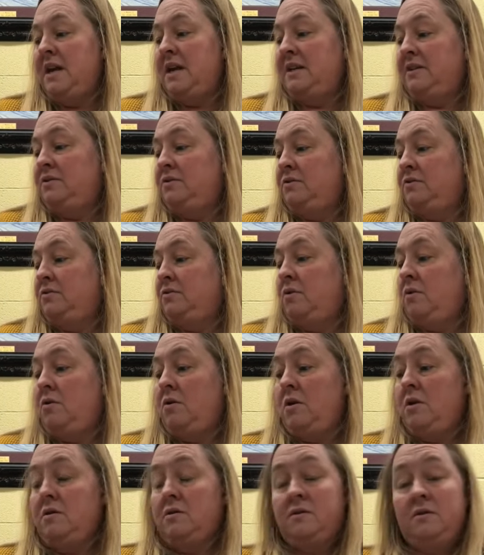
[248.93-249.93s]
and
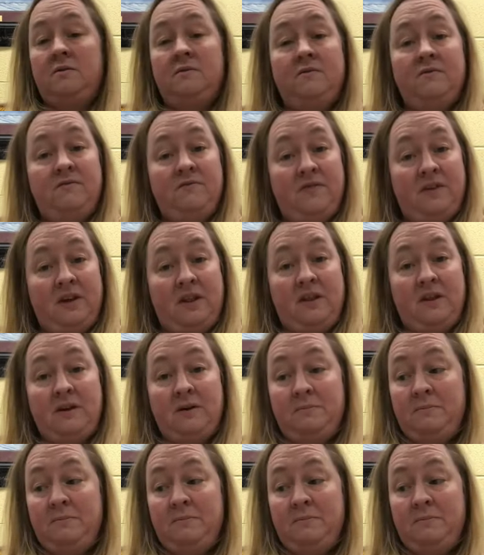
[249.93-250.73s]
start filling